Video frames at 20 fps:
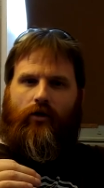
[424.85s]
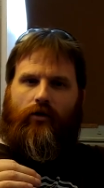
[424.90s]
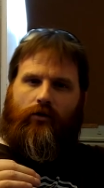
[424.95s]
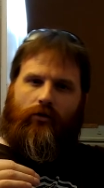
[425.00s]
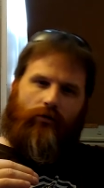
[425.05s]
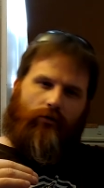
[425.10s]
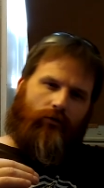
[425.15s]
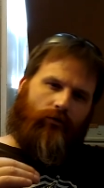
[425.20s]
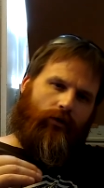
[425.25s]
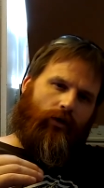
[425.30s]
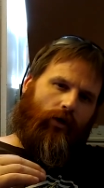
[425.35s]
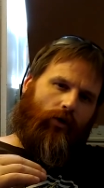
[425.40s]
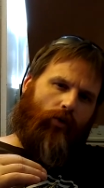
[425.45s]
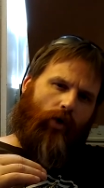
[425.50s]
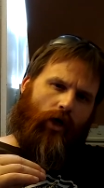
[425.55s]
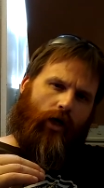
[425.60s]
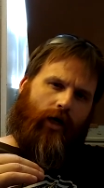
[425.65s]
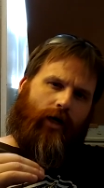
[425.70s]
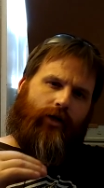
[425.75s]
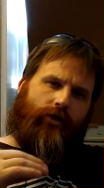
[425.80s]
Who, you know,
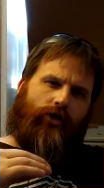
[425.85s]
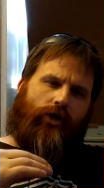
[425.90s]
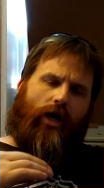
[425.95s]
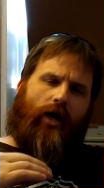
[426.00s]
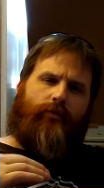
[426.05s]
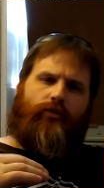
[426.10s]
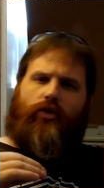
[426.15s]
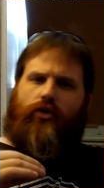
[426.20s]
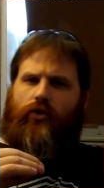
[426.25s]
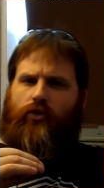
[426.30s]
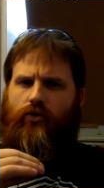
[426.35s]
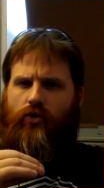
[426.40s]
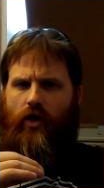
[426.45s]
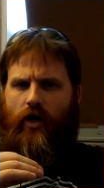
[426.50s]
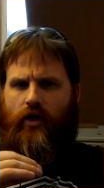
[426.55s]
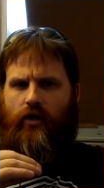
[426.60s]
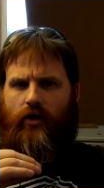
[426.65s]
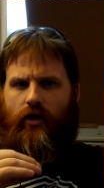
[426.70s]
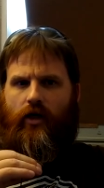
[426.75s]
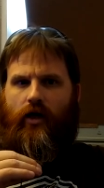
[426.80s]
what kind of jobs are you
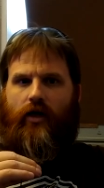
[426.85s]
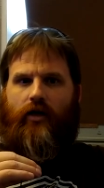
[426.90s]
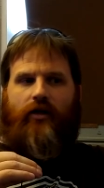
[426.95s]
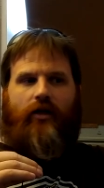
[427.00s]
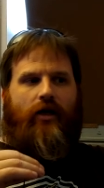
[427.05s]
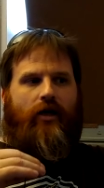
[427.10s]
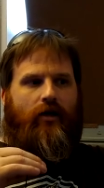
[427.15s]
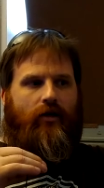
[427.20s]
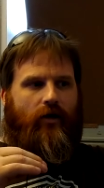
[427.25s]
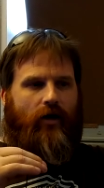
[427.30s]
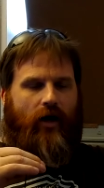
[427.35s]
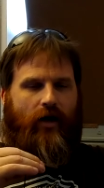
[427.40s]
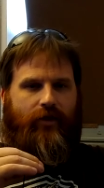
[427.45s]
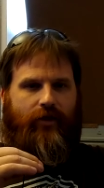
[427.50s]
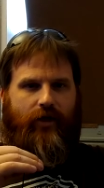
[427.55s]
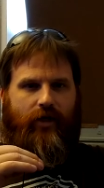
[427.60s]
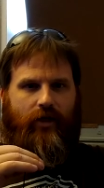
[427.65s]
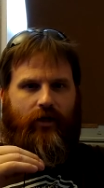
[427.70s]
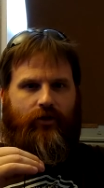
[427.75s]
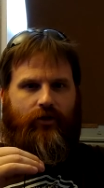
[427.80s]
trying to cut? I
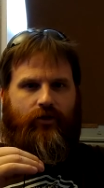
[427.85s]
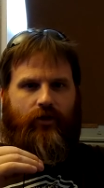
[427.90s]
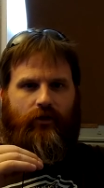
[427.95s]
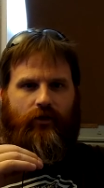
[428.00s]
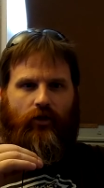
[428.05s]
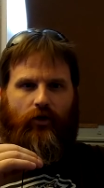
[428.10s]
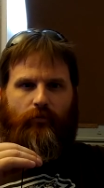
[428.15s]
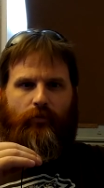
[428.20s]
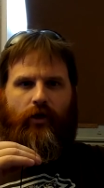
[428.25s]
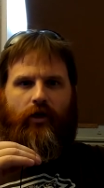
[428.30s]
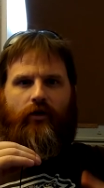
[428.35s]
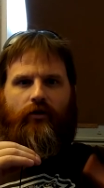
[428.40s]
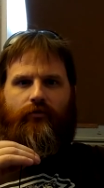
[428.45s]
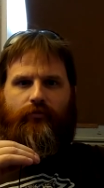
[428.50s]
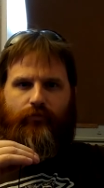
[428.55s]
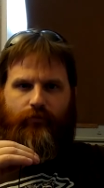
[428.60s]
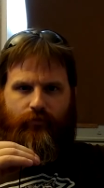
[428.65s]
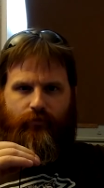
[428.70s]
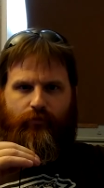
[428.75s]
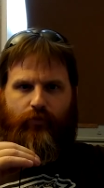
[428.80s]
think it's a little bit of
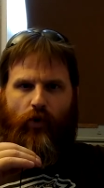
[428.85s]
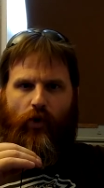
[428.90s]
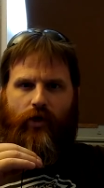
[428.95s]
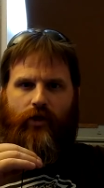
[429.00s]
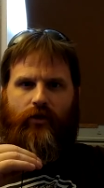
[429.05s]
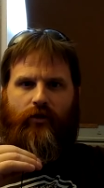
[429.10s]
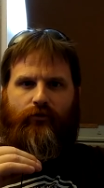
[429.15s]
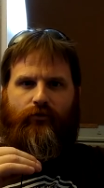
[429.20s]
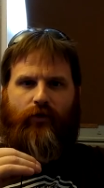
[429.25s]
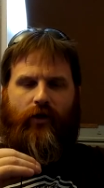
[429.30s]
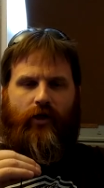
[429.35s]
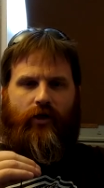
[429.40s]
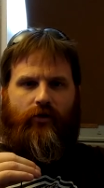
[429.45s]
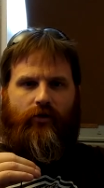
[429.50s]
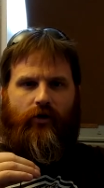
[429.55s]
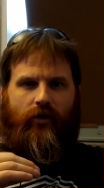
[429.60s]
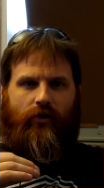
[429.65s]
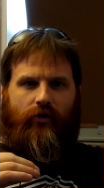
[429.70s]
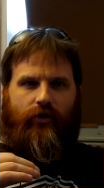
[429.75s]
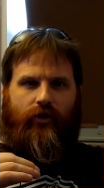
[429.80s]
pointing the finger,
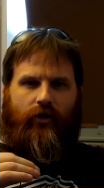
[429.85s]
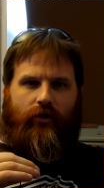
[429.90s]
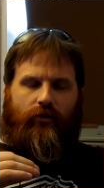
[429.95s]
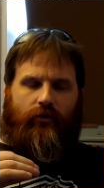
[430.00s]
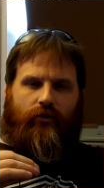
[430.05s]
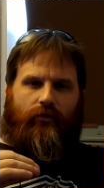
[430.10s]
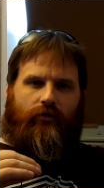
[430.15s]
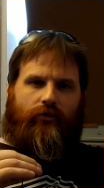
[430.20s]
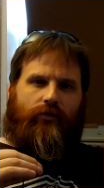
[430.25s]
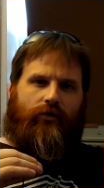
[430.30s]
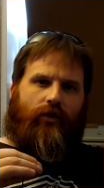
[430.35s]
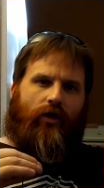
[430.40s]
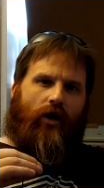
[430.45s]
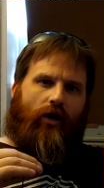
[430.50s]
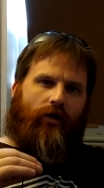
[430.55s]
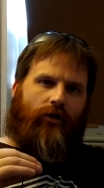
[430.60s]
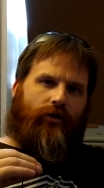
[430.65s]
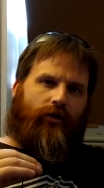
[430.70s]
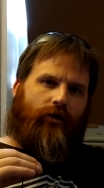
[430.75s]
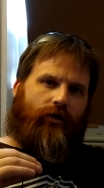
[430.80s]
though. You know,
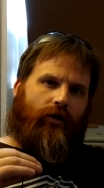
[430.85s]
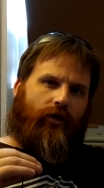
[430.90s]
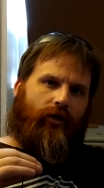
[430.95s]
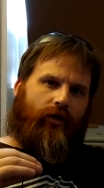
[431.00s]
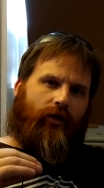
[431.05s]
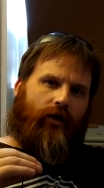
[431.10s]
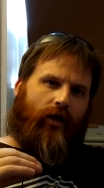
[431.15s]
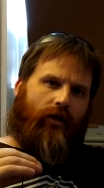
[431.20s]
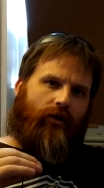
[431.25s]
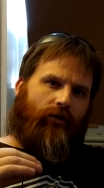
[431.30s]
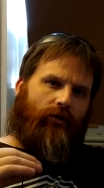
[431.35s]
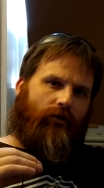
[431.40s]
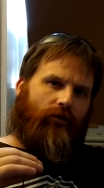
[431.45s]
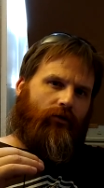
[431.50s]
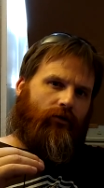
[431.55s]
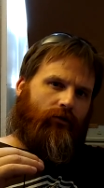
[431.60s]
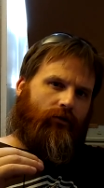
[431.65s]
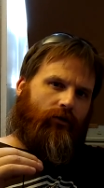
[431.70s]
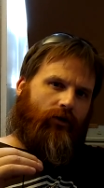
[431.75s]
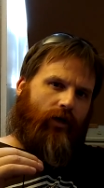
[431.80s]
calling the kettle
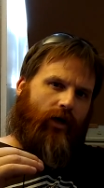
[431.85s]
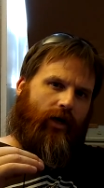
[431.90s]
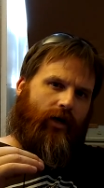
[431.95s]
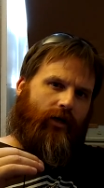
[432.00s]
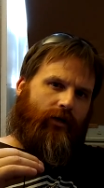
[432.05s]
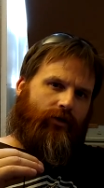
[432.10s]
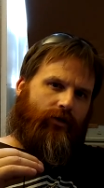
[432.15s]
gray.